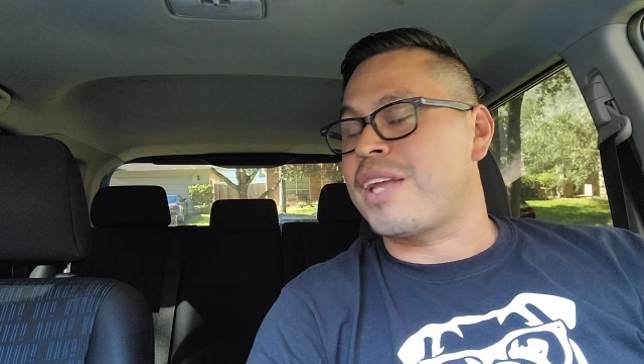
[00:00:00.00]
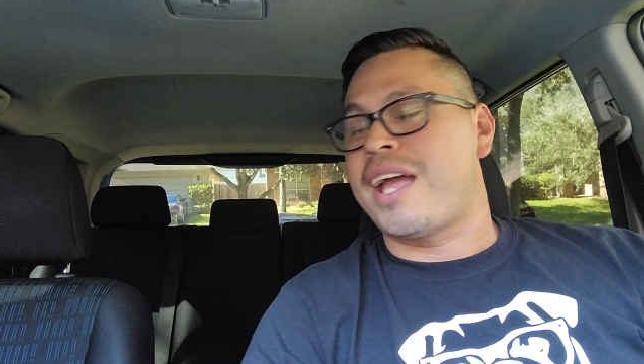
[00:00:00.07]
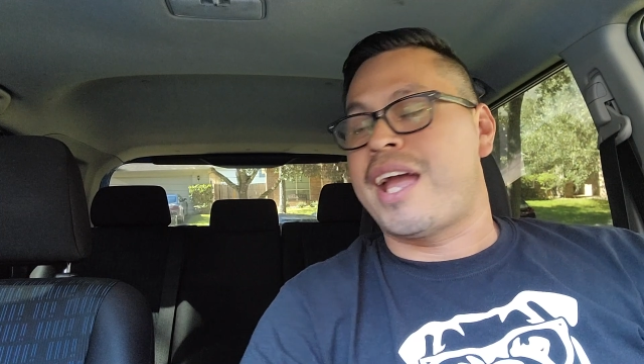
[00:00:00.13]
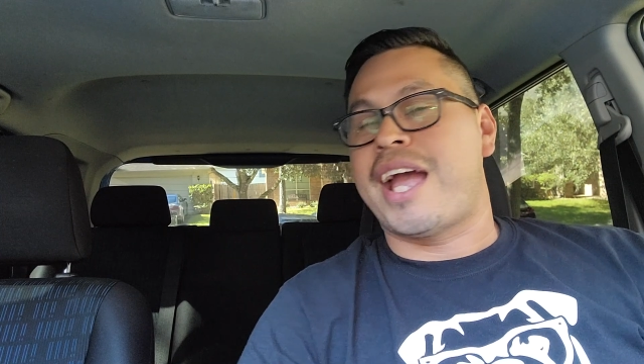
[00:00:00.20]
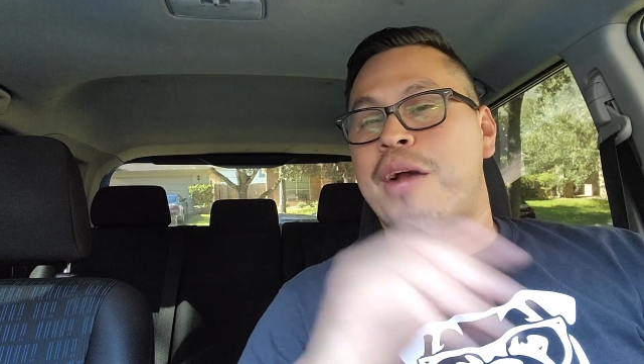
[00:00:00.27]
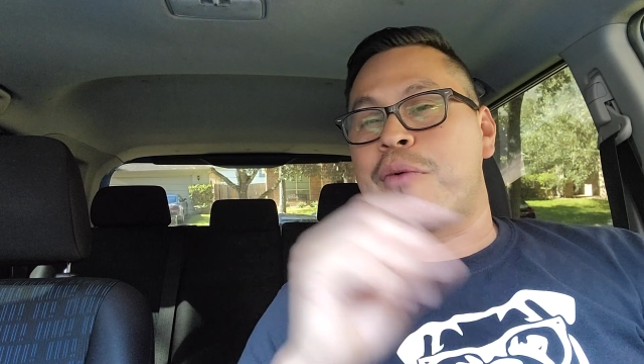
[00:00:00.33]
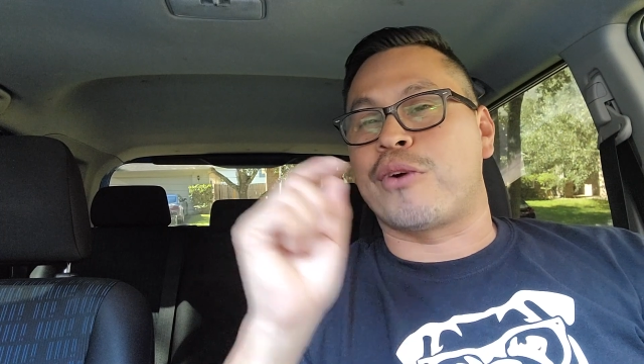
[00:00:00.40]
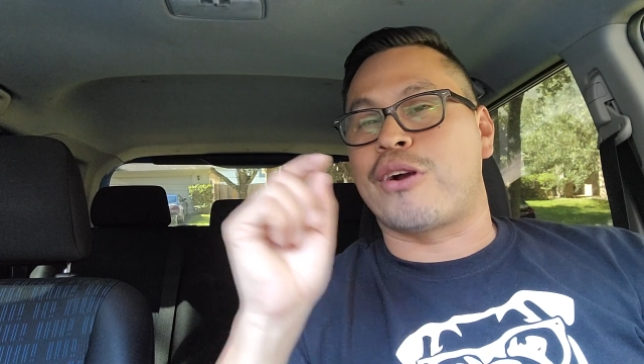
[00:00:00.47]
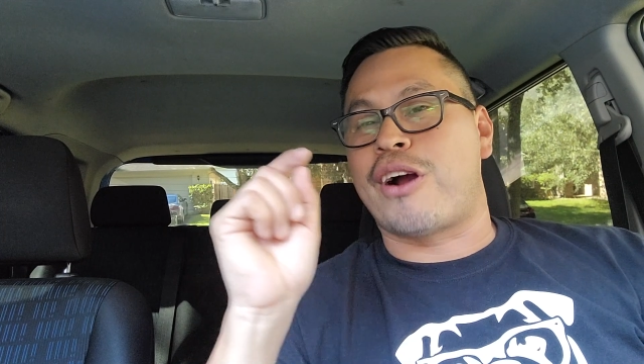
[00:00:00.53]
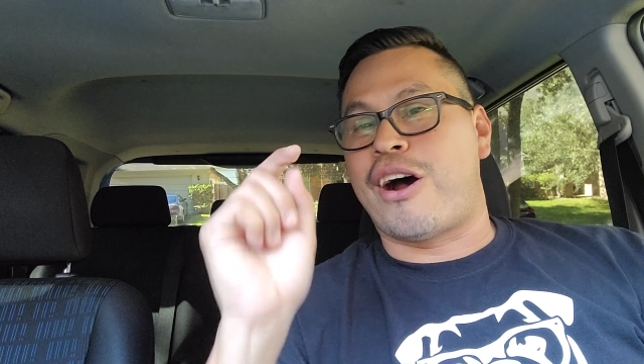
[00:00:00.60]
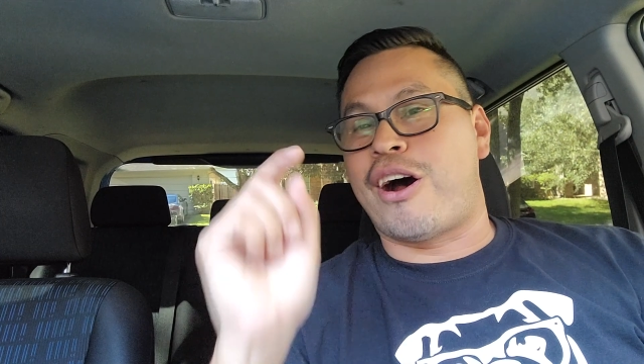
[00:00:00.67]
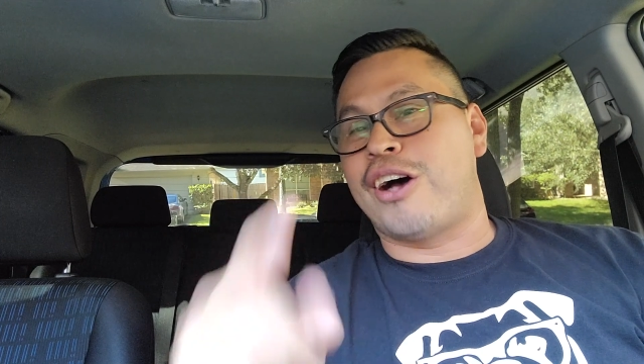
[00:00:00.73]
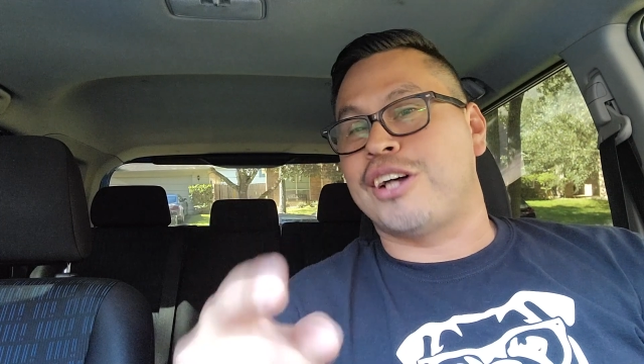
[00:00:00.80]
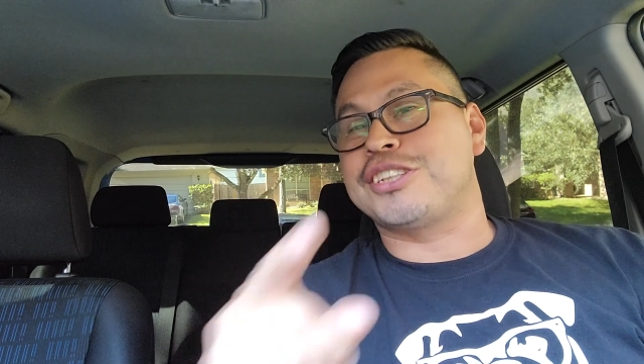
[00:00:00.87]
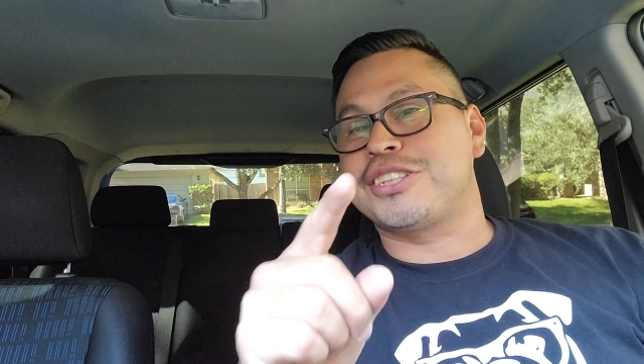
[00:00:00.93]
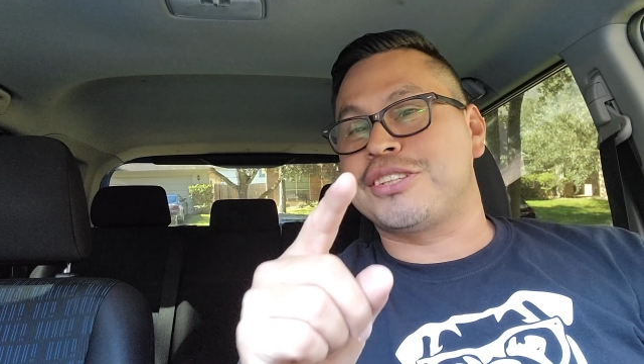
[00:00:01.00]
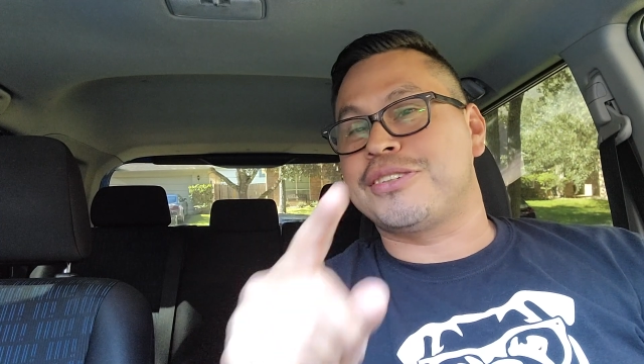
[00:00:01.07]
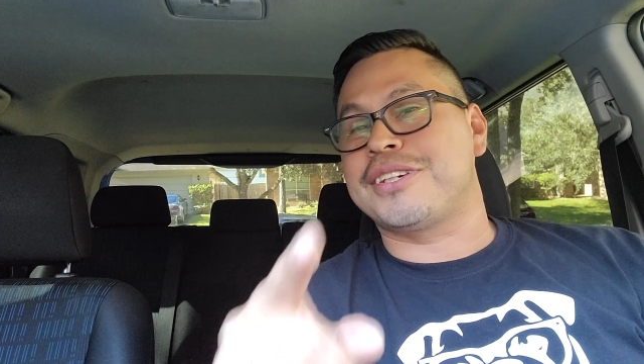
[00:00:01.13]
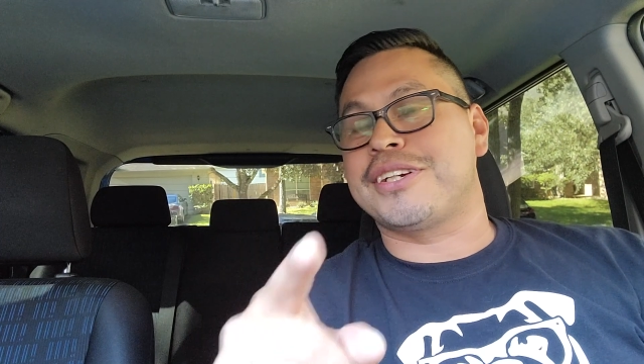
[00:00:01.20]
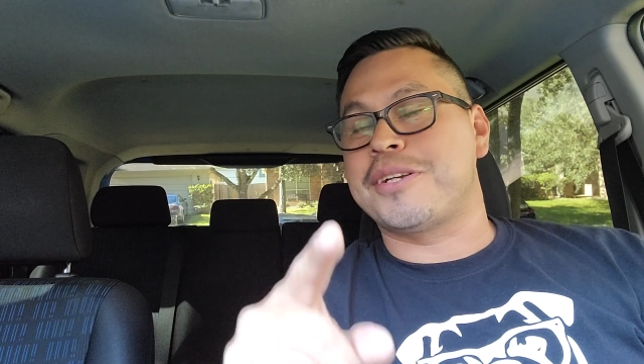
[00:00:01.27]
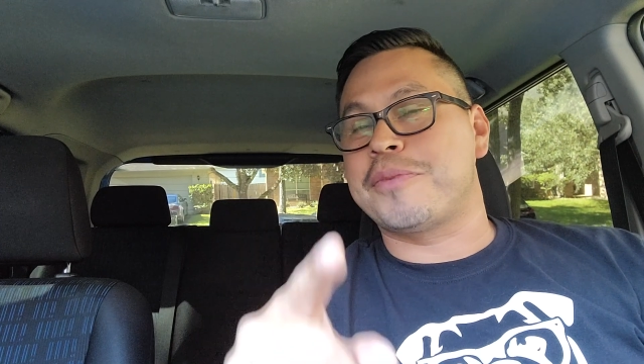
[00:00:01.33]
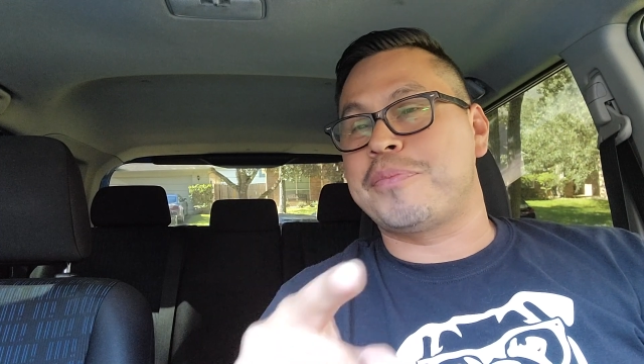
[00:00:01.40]
And we're also
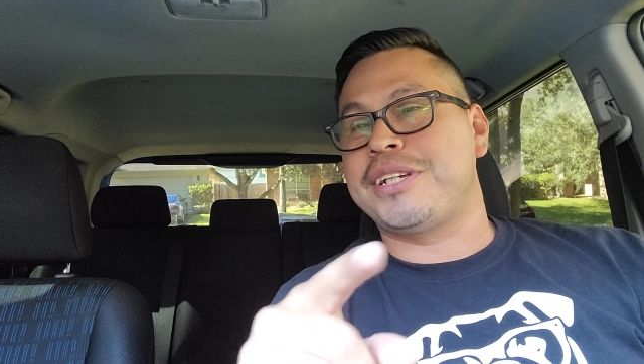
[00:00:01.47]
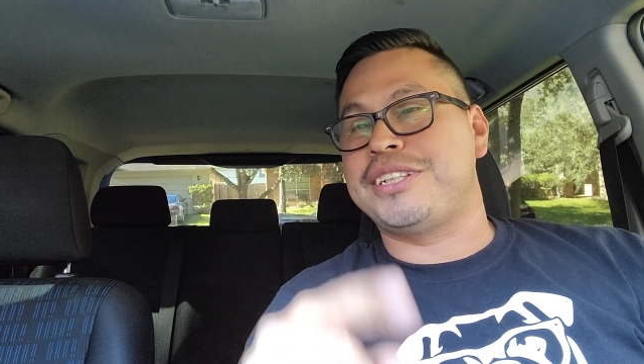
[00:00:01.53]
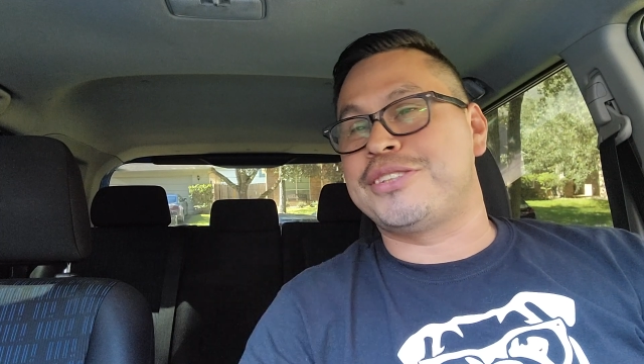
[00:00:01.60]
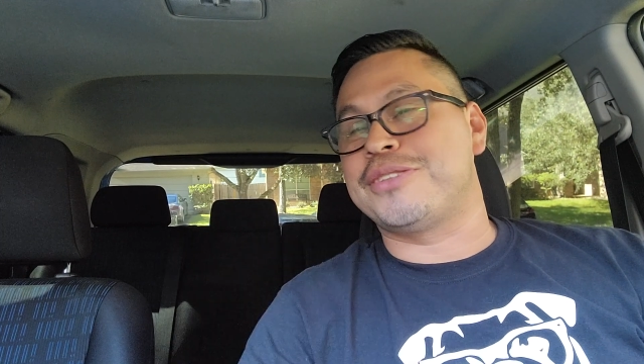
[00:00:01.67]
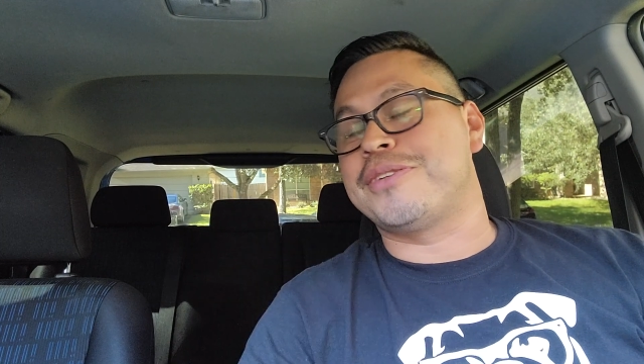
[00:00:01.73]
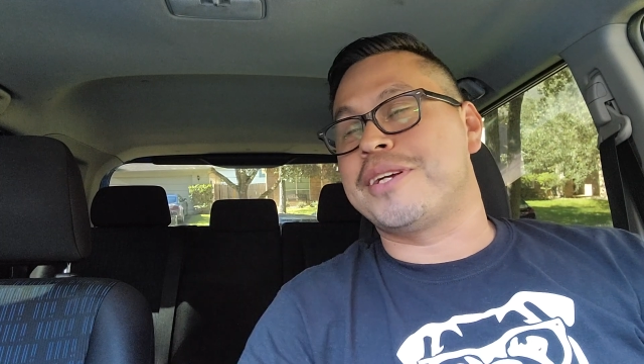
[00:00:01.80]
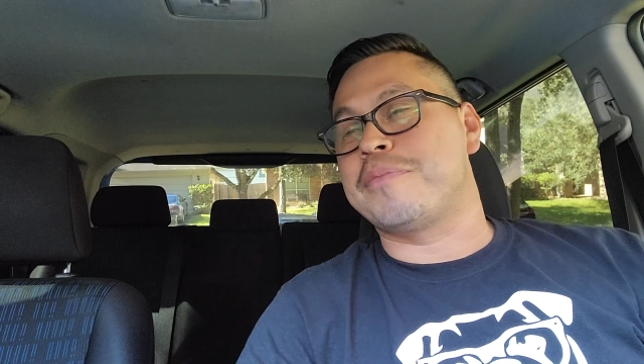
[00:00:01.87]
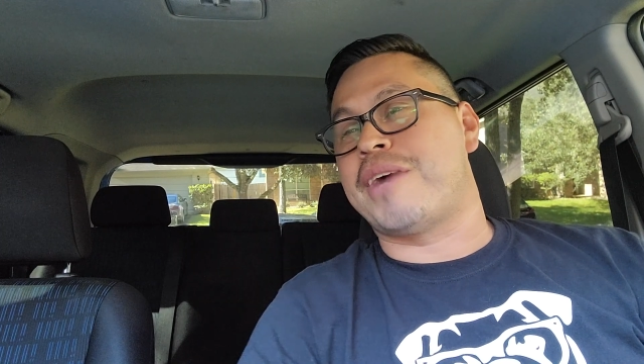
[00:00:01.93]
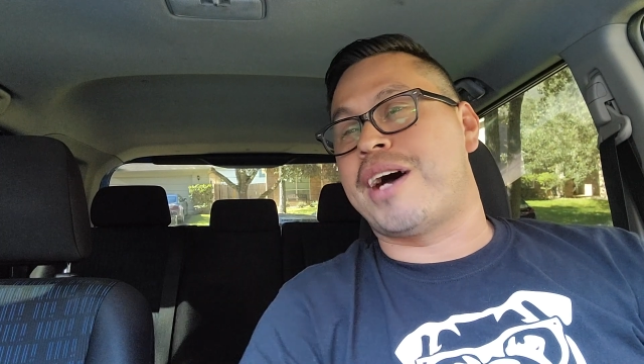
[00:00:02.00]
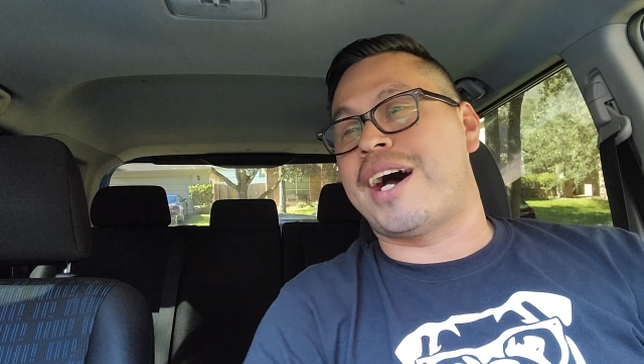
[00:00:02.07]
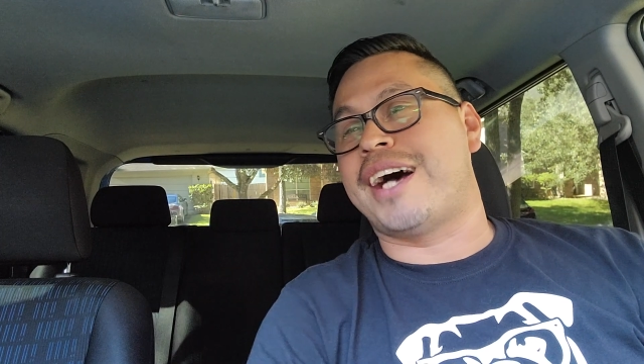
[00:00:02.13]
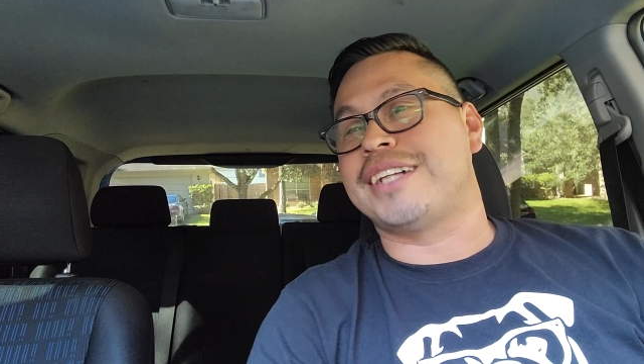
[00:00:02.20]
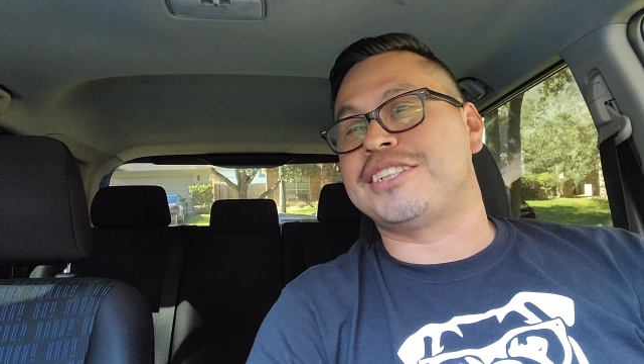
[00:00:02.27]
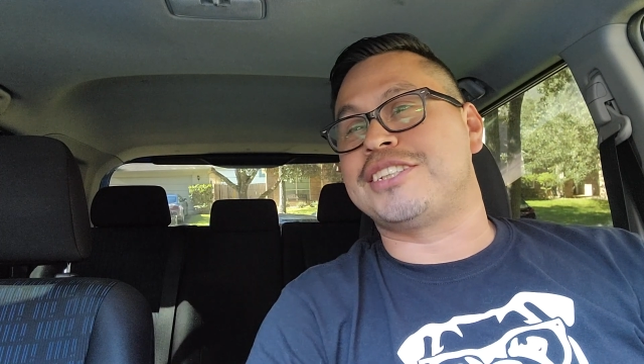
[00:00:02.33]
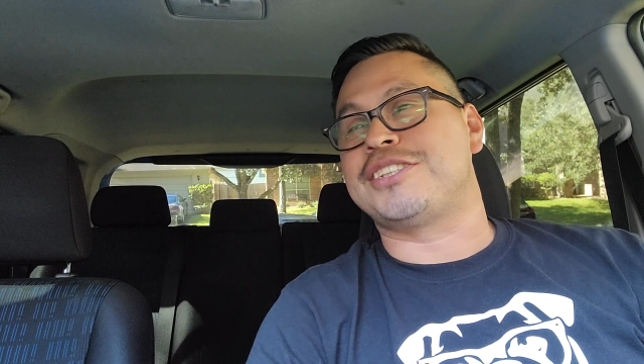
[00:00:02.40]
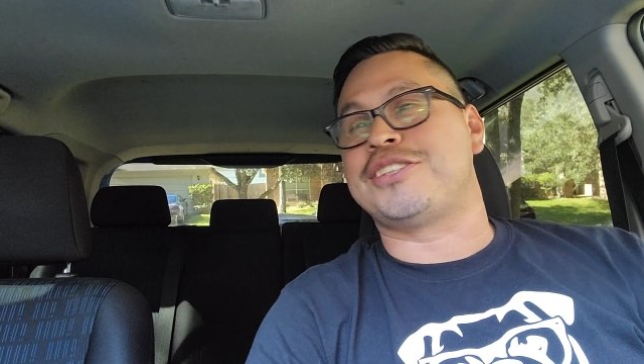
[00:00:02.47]
going to be doing mods